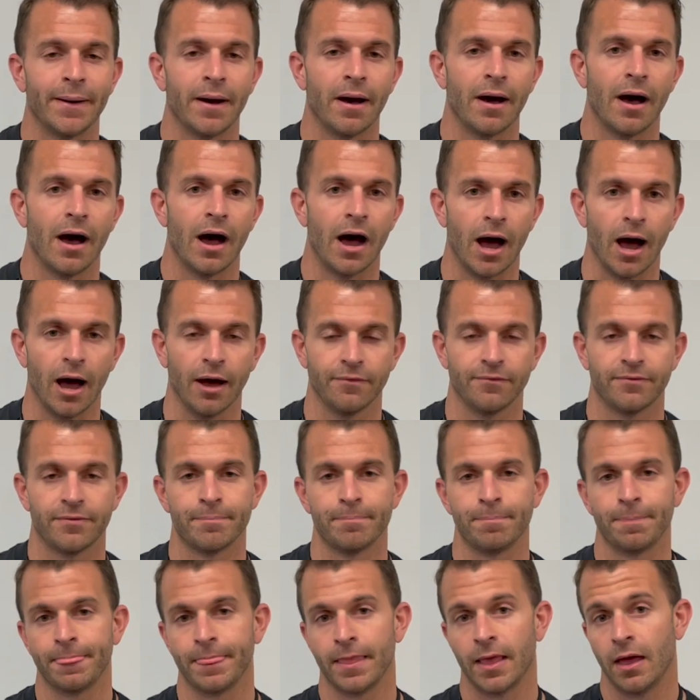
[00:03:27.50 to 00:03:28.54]
Off.
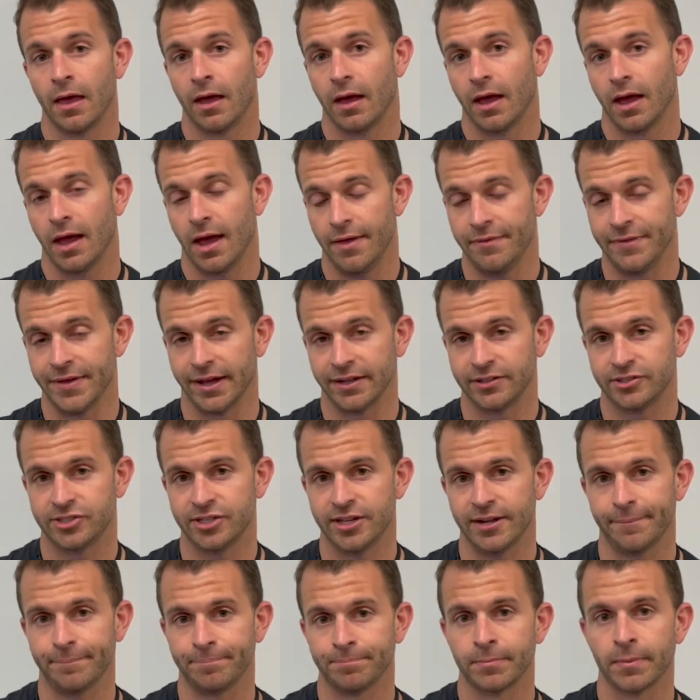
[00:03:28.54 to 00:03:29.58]
And that's
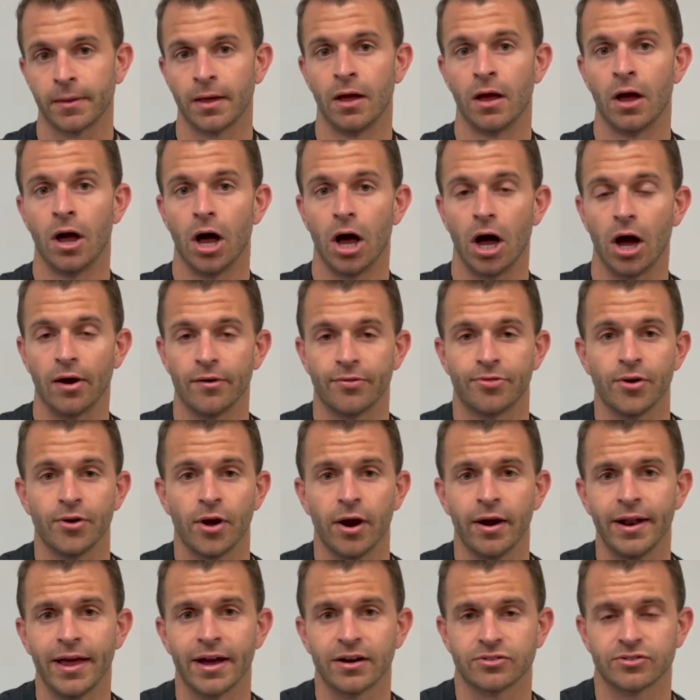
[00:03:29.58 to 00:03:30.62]
it. Our
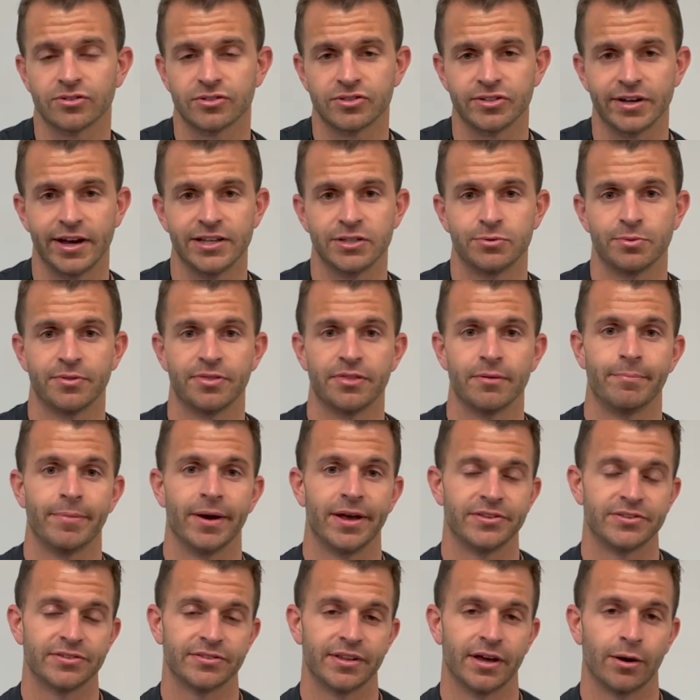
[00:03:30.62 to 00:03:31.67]
third exercise with the
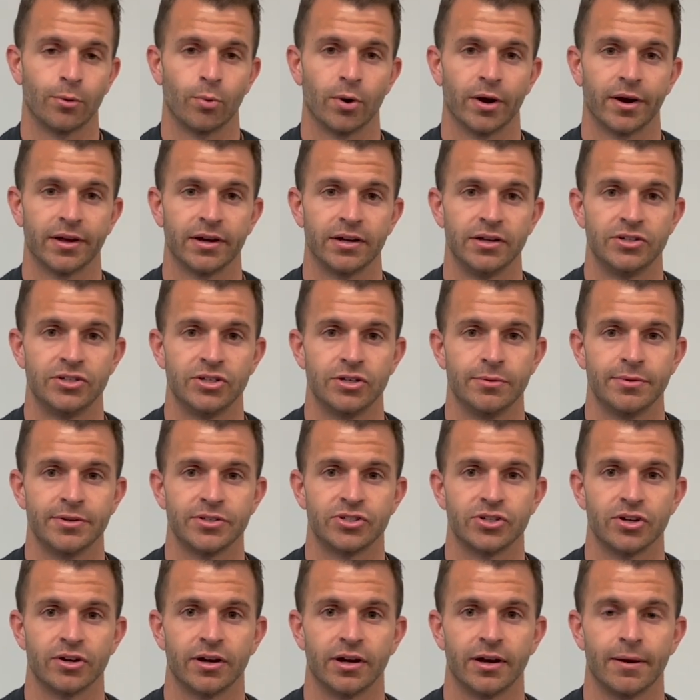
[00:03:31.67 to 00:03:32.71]
buzzing that we're going to do is
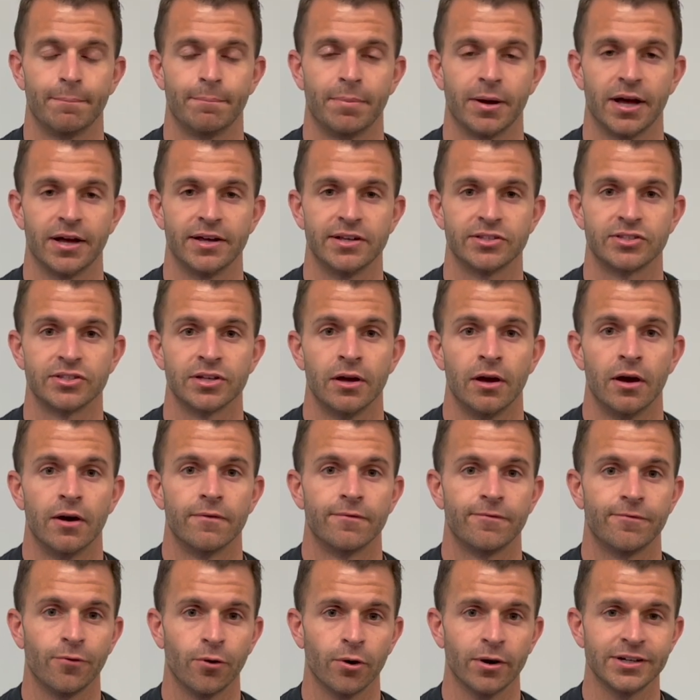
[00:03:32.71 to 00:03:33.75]
you're going to buzz
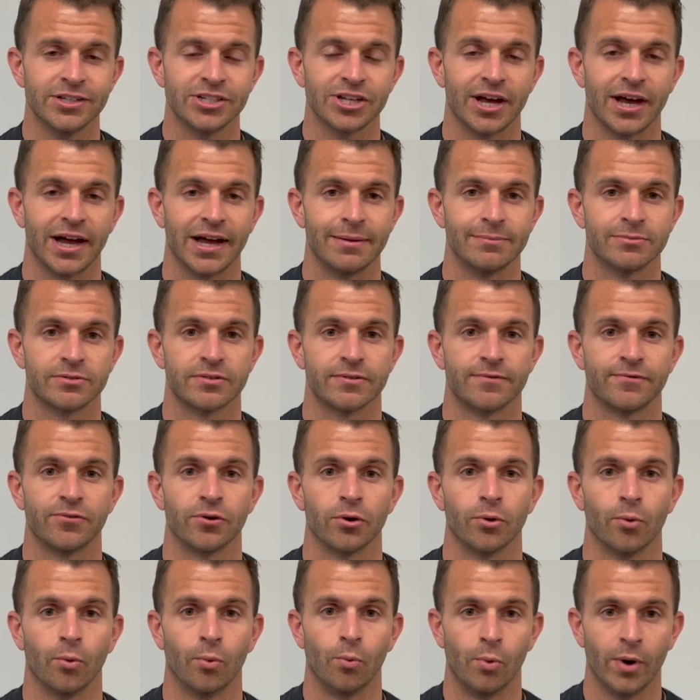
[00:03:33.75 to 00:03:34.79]
4 times for
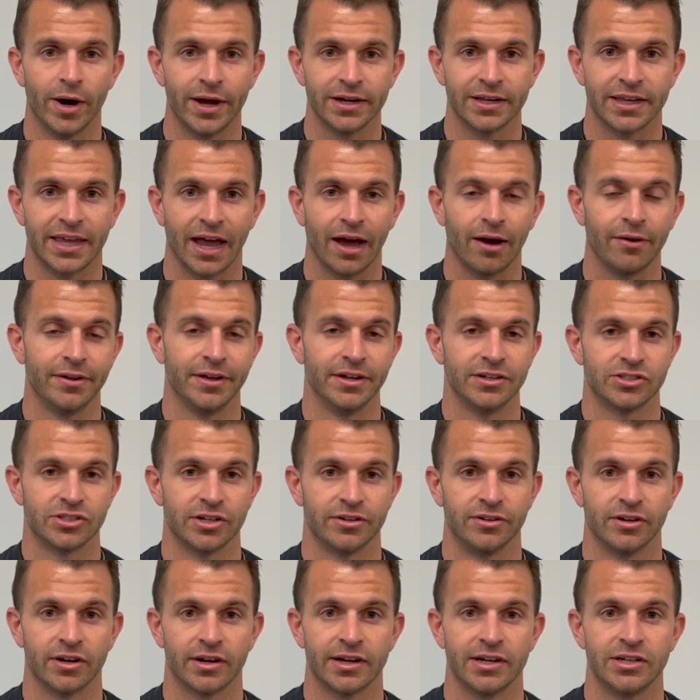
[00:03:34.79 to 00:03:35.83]
1 count each. And
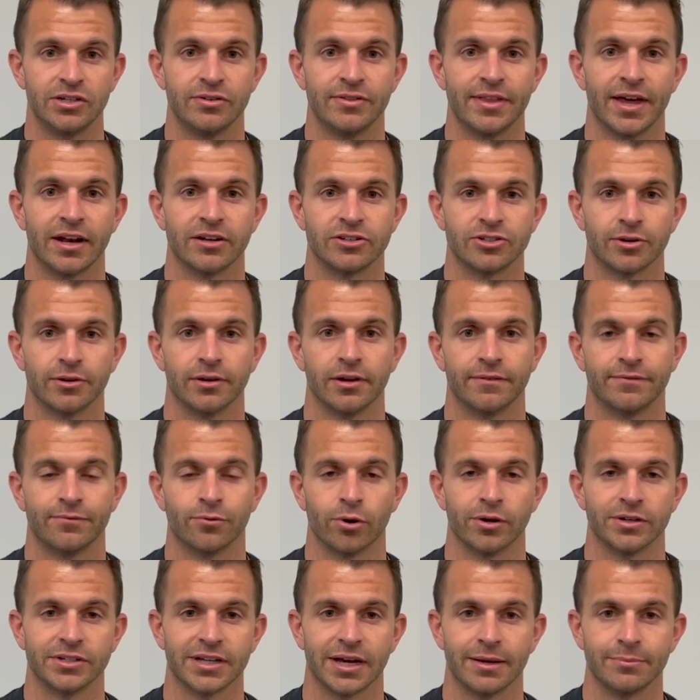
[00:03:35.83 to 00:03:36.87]
you're going to do that a total of 4
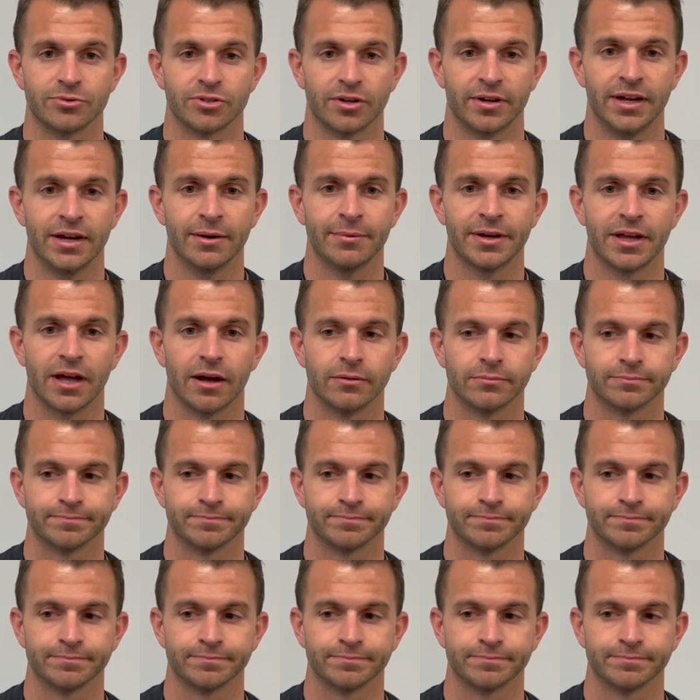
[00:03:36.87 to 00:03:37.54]
times. So here we go.